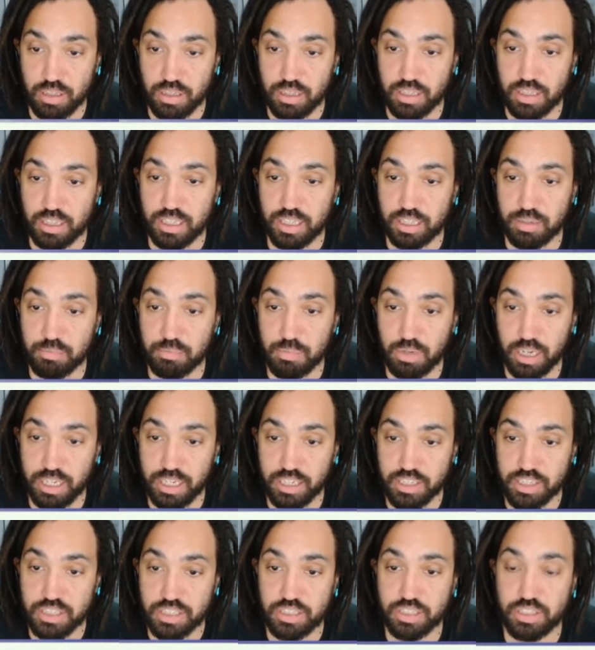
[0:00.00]
and then
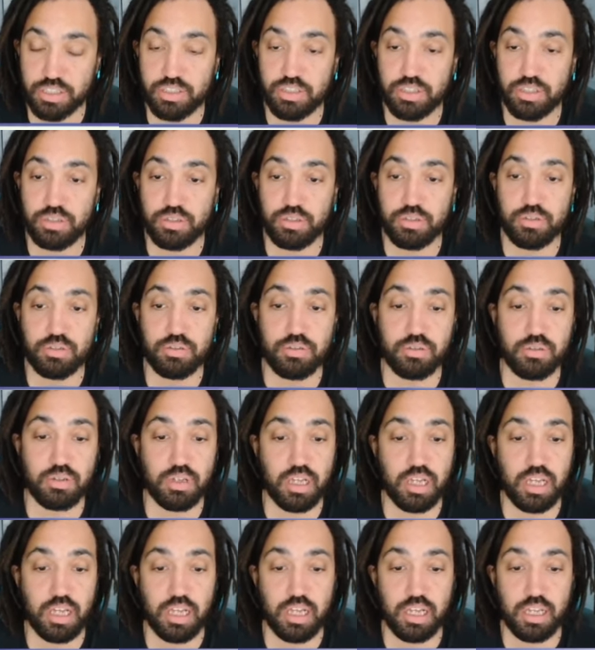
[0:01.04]
minus the two
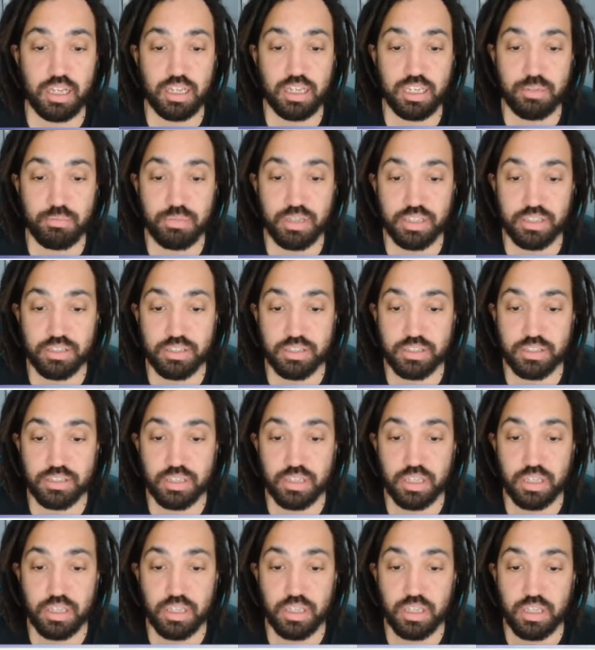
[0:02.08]
uh, limits
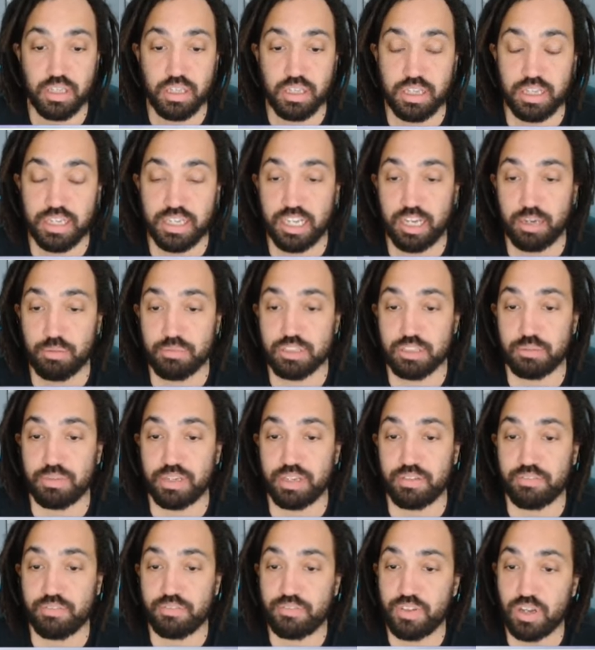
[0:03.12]
and now I'm subbing
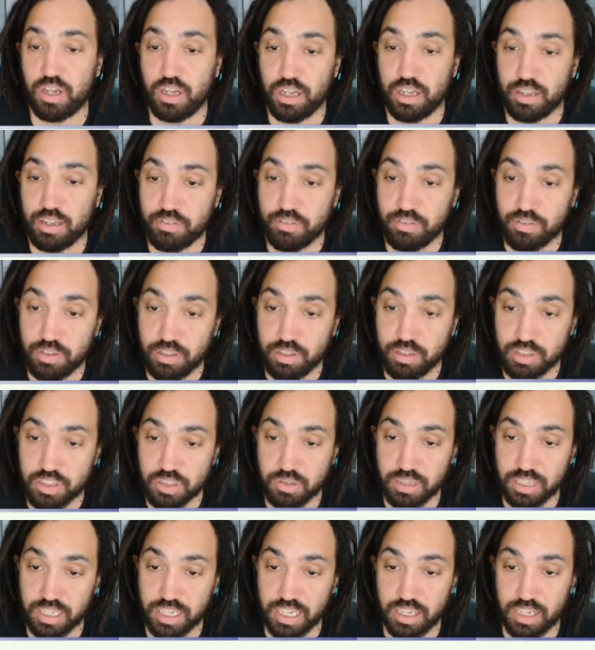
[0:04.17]
in 5 so
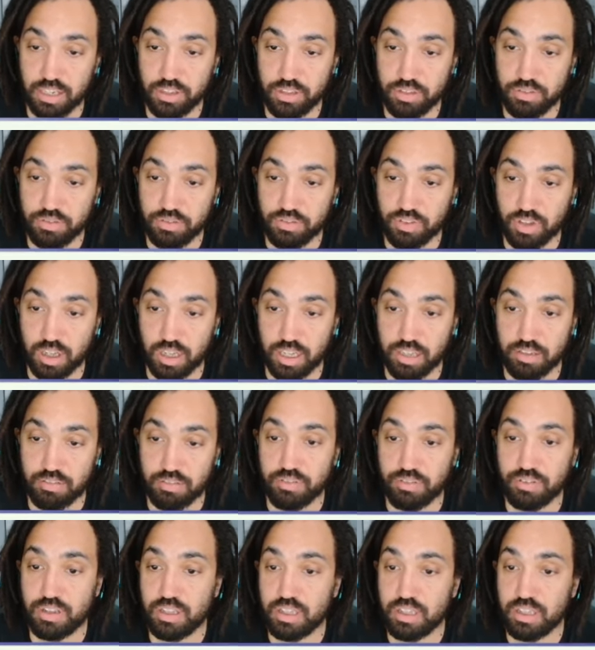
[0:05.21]
I get ln 5
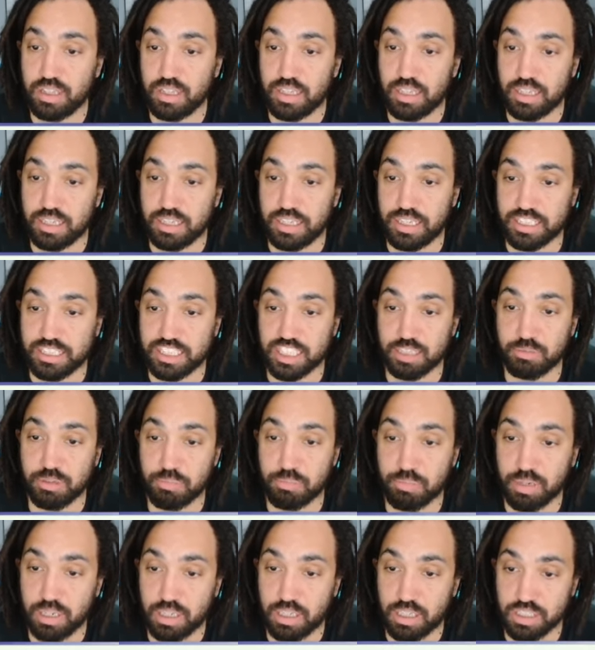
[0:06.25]
and that's going to be
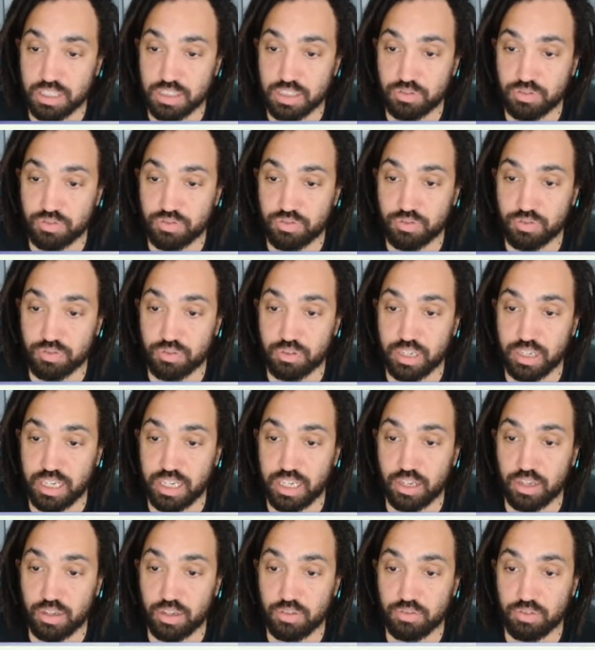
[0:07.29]
plus 3
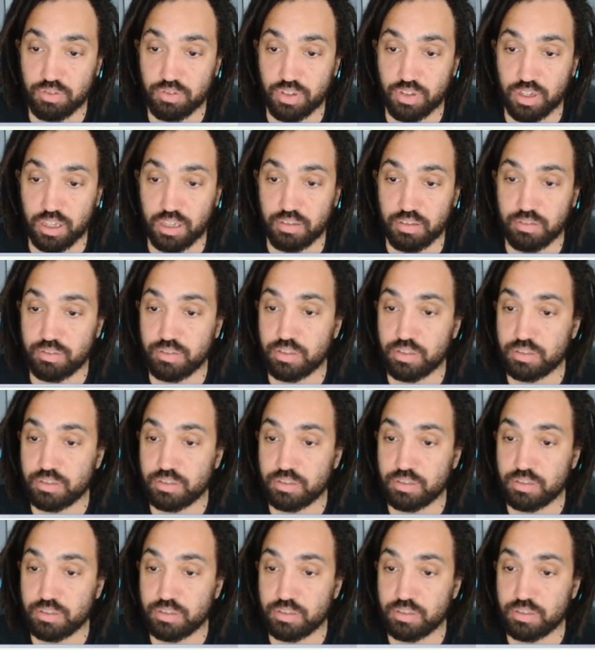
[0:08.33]
over 5.